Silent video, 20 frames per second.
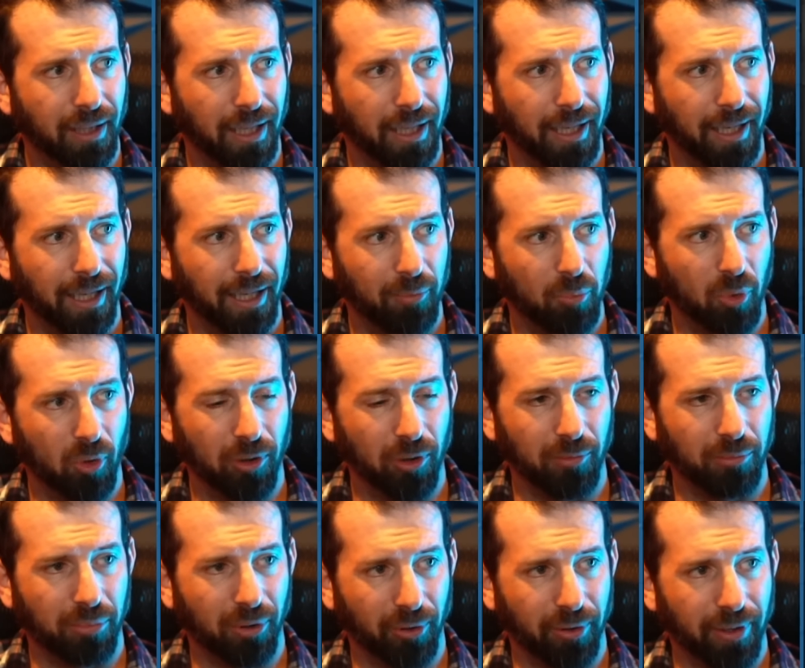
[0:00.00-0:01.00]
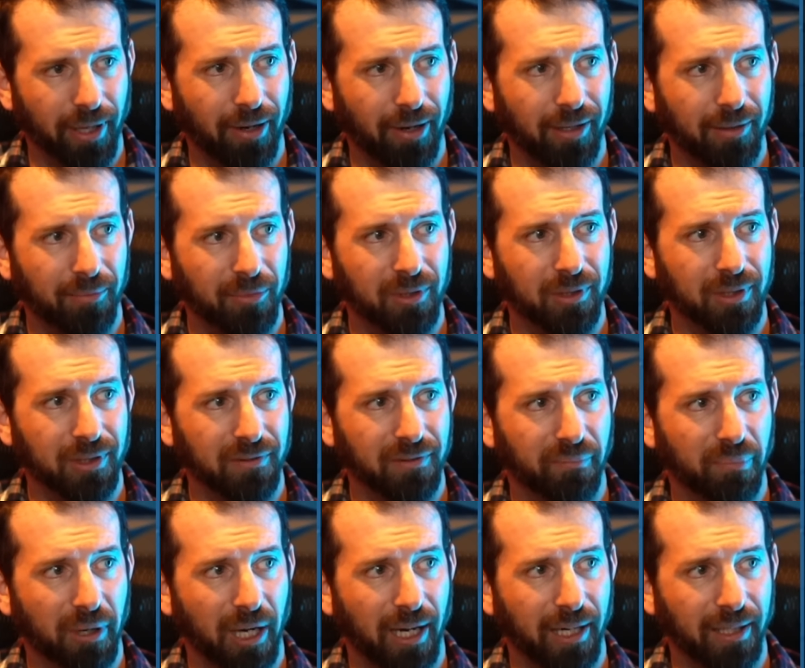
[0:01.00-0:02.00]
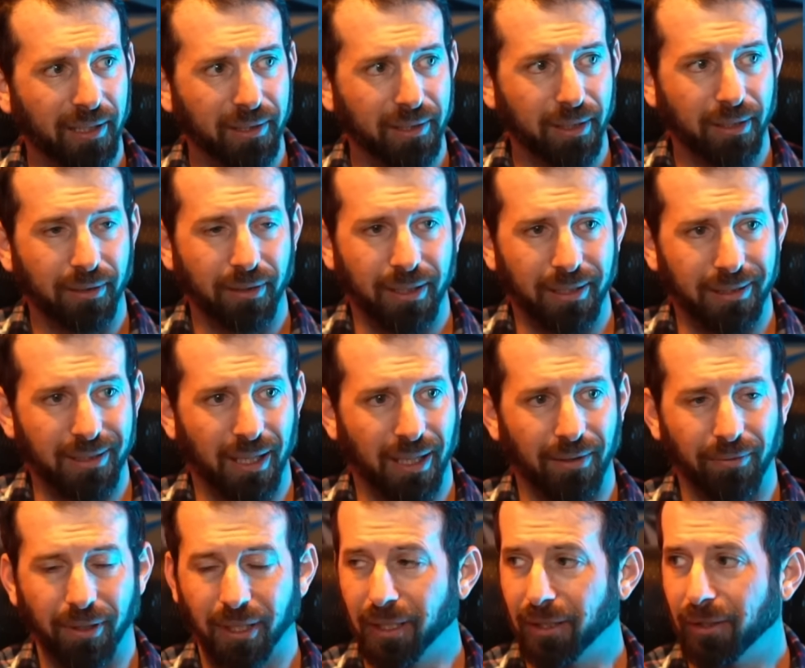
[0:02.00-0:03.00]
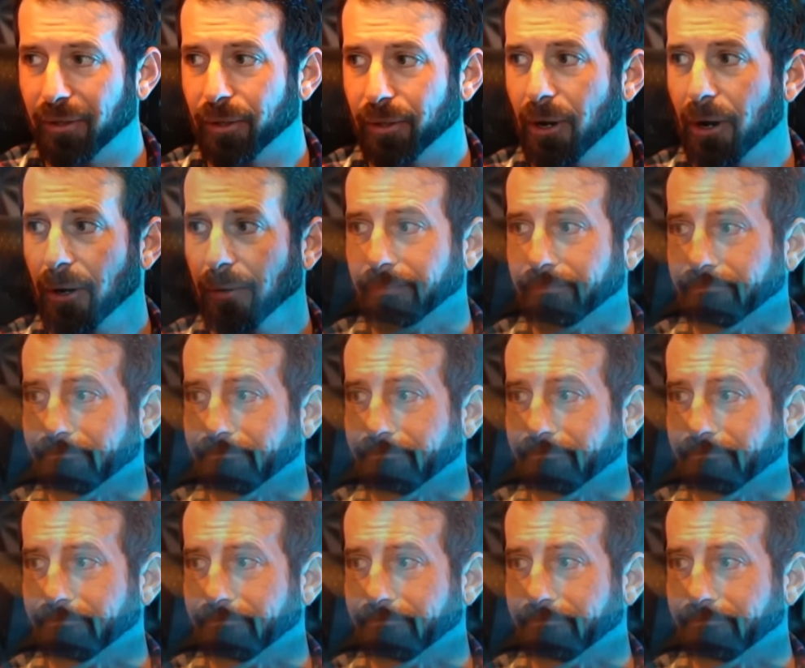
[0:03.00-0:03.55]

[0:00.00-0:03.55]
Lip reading: And more blurred out images of bodies inside of a kindergarten.